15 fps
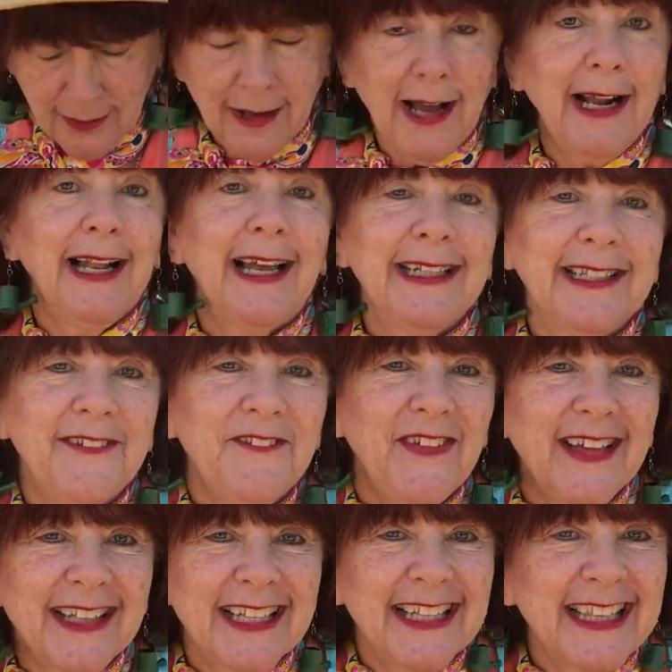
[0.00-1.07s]
I like the
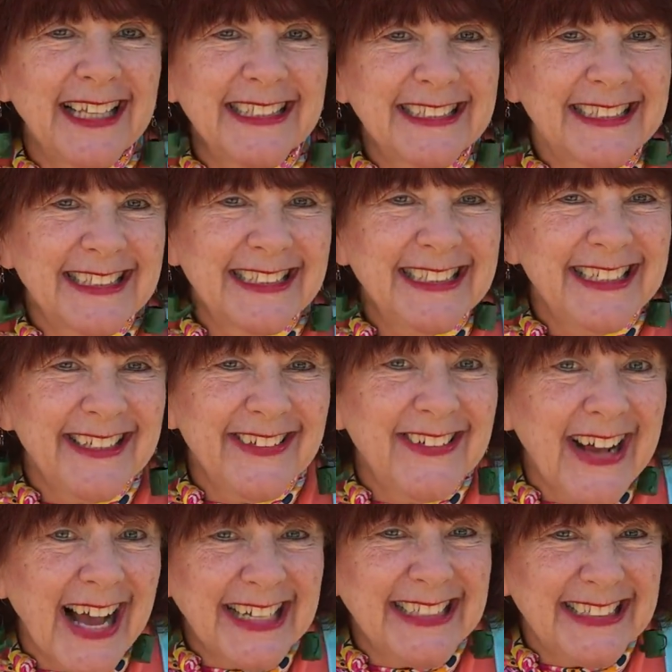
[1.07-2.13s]
feel of this. You
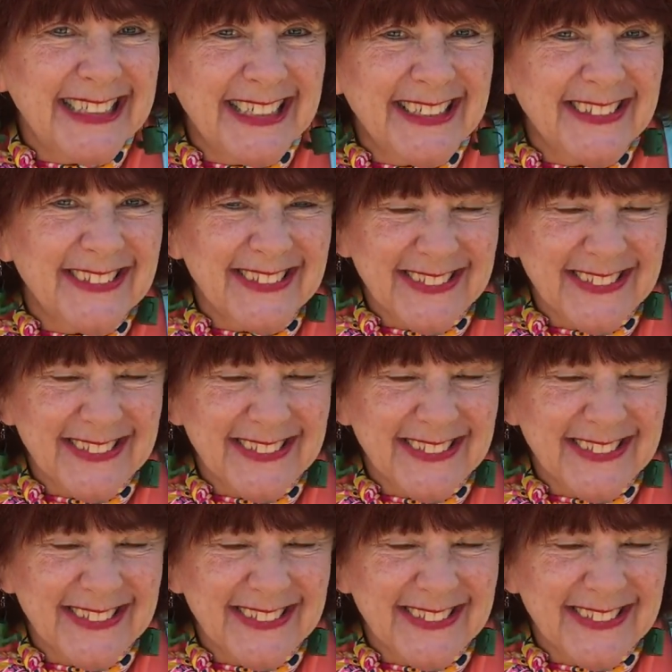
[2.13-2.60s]
guys too.